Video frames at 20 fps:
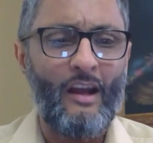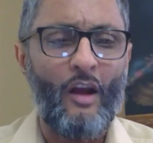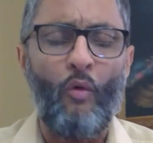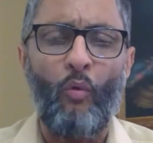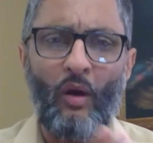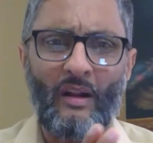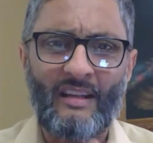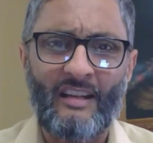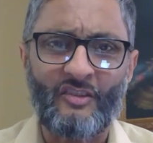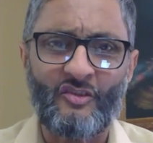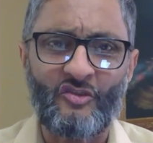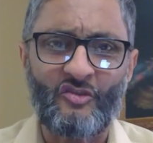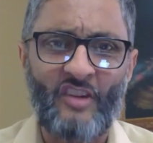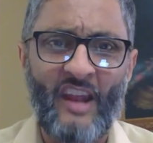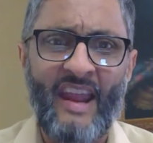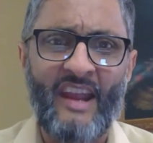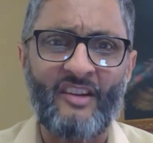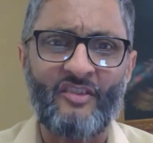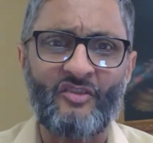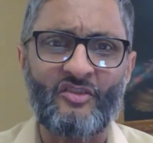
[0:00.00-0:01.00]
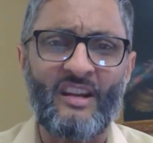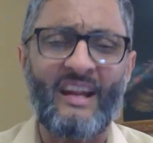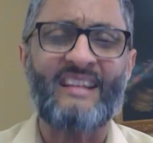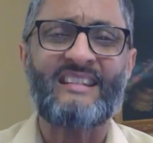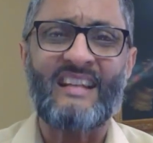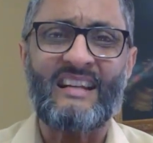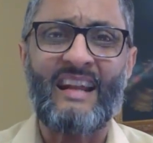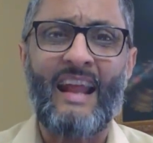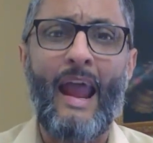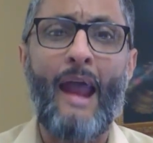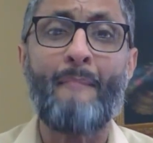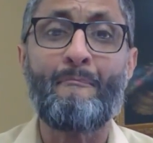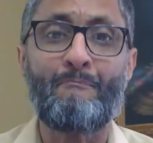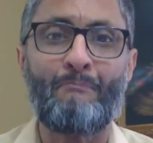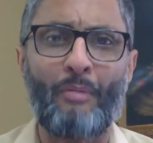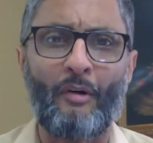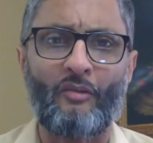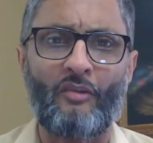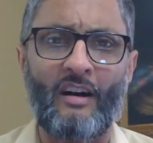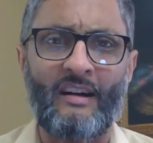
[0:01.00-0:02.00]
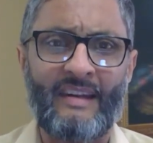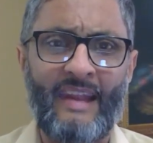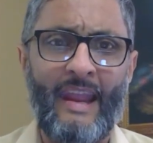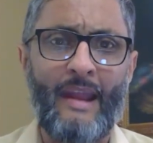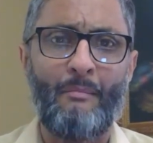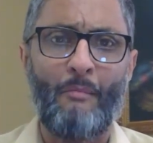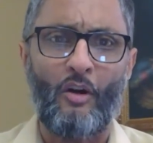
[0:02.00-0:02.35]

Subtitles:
what has changed is an emperor came